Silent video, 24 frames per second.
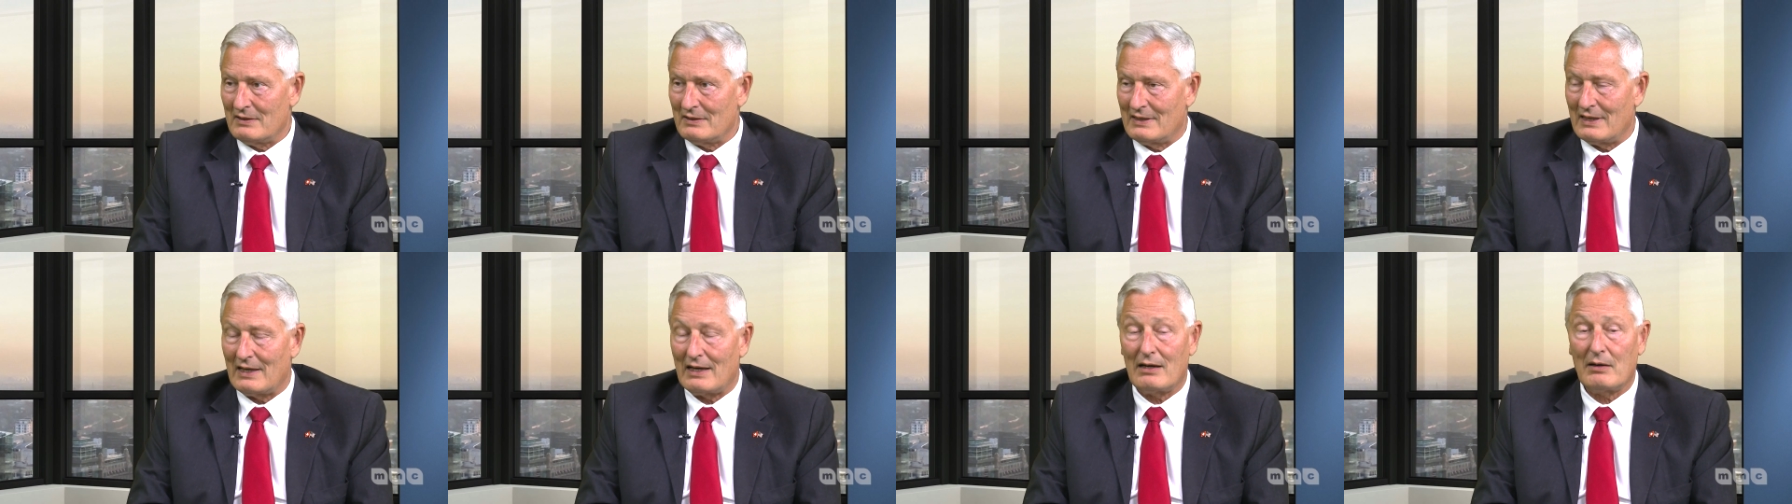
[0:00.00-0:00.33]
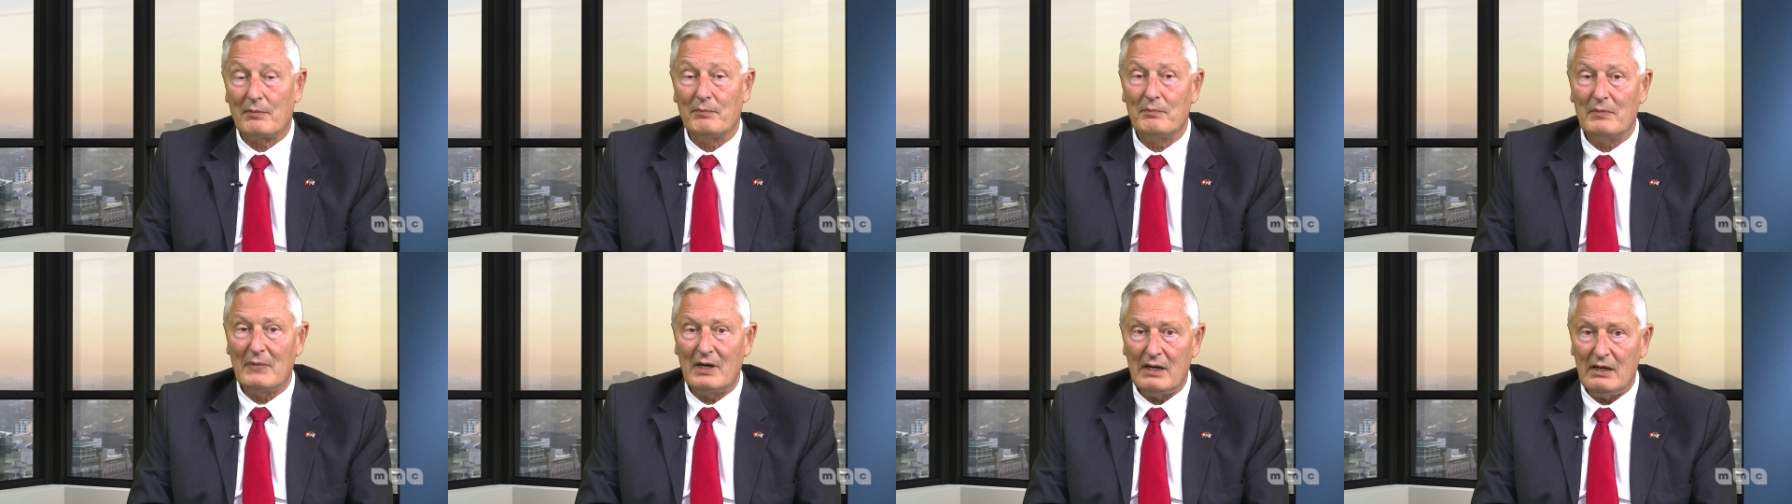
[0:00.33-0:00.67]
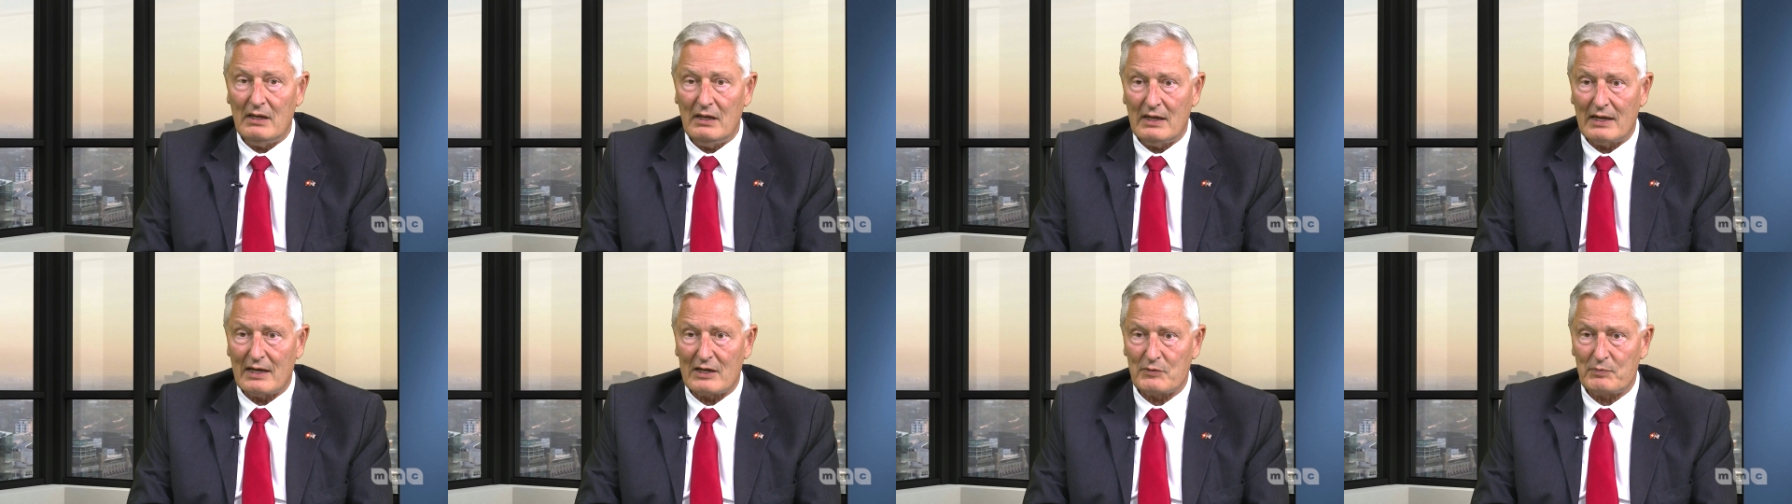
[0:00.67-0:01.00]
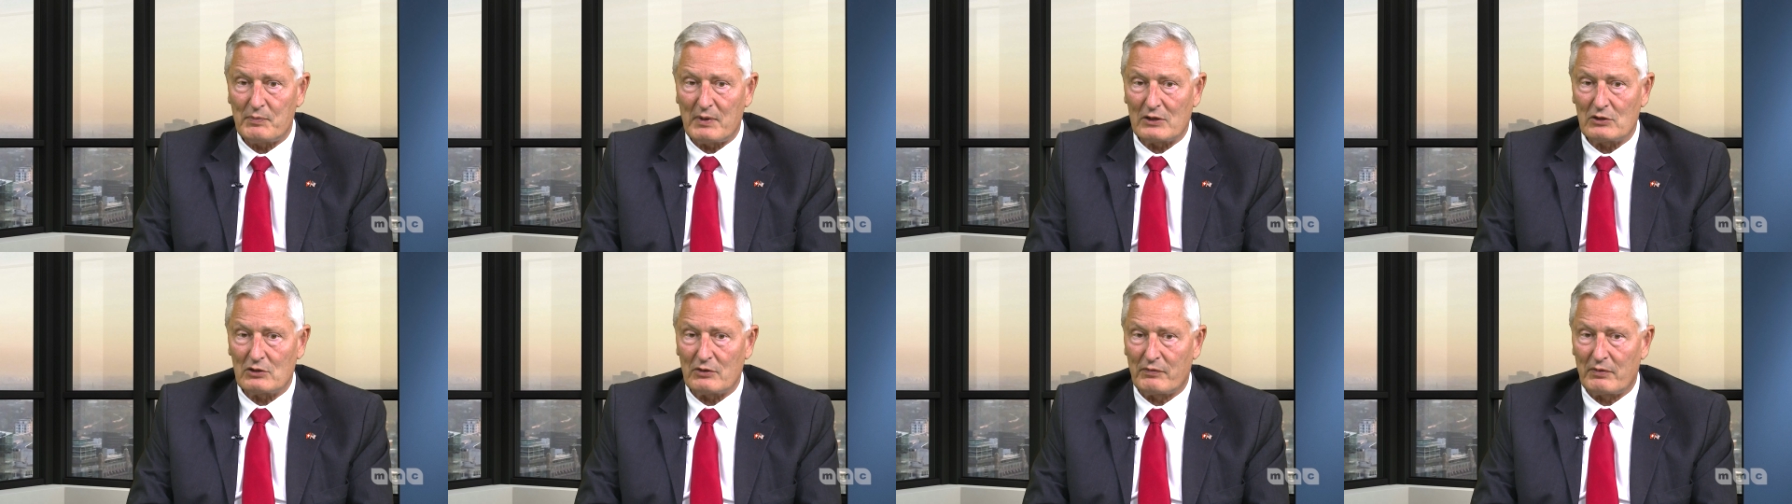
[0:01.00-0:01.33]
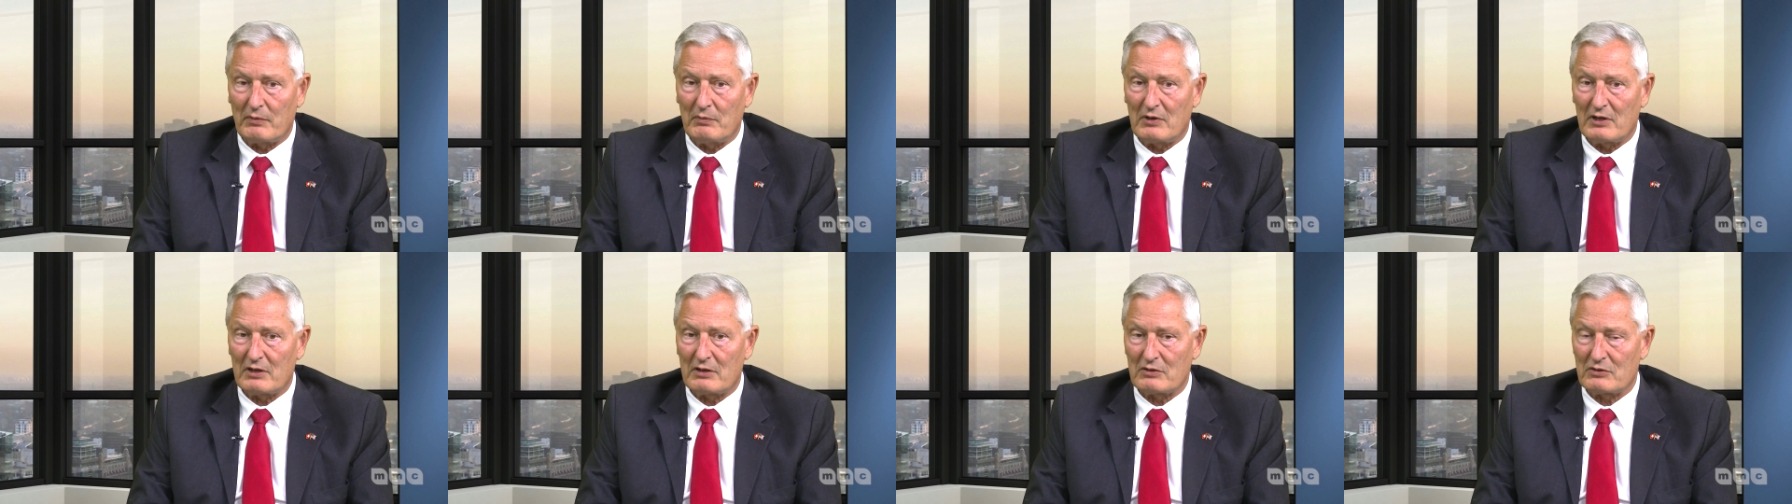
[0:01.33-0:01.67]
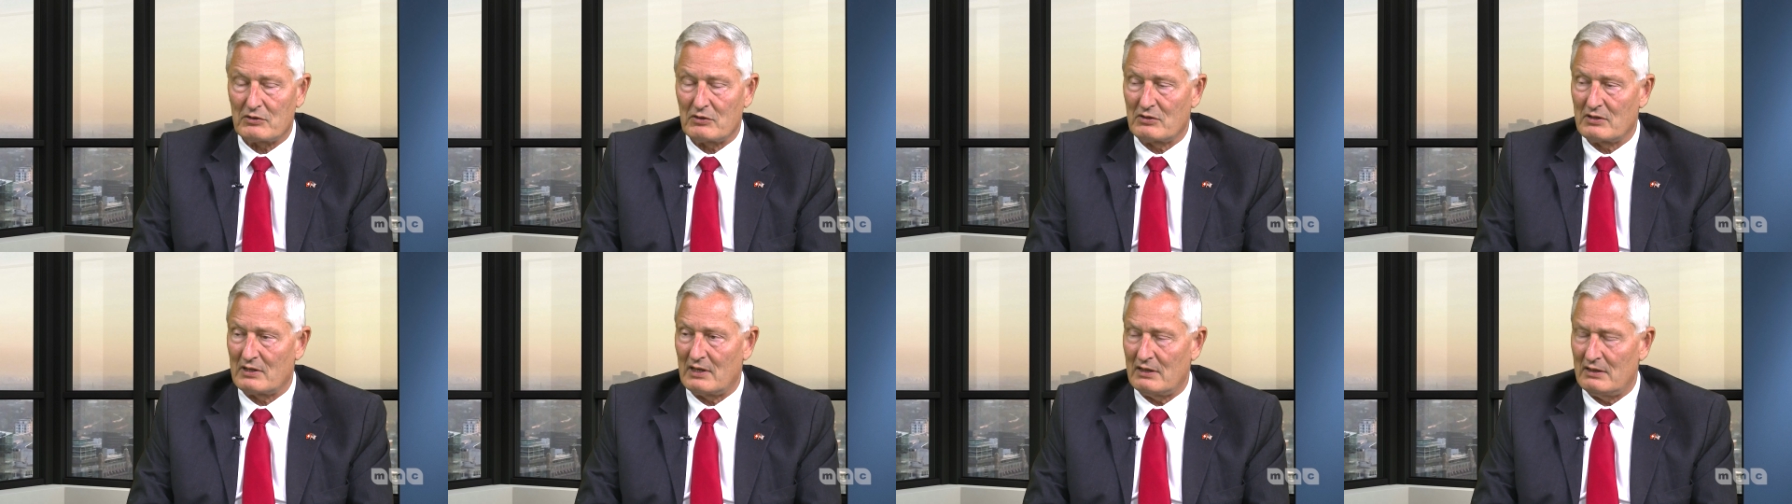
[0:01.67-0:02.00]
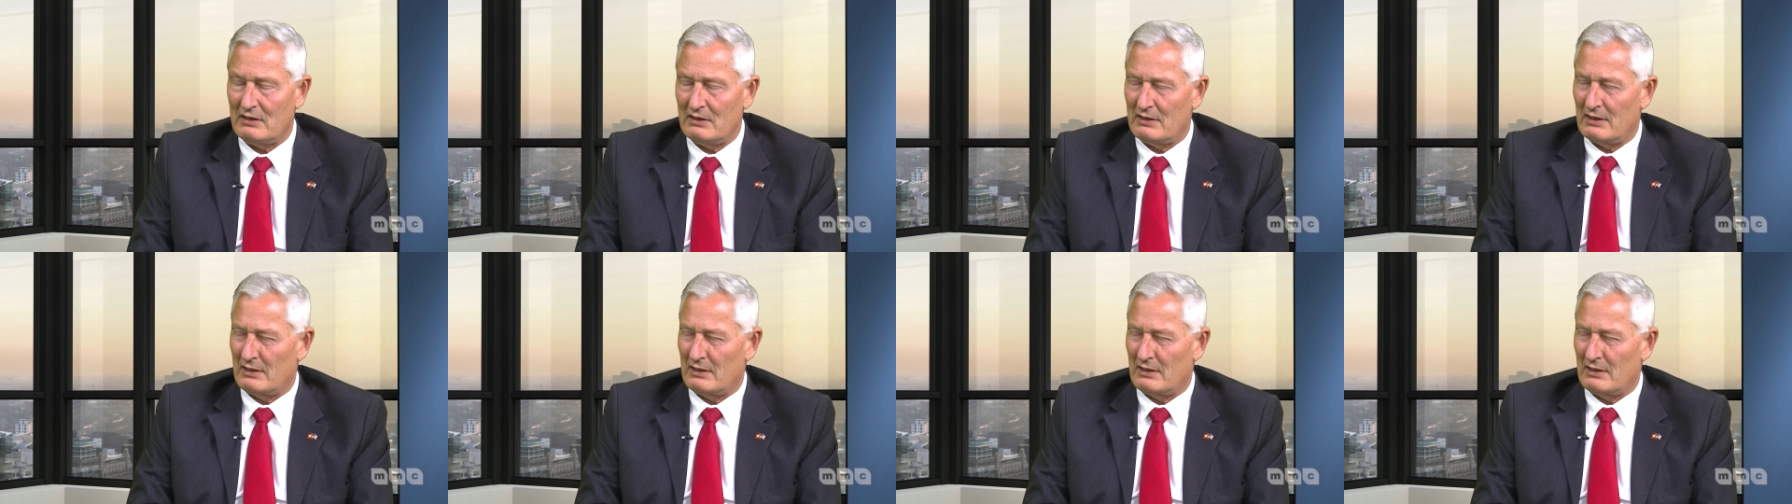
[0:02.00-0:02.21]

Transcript: there are many aspects of American society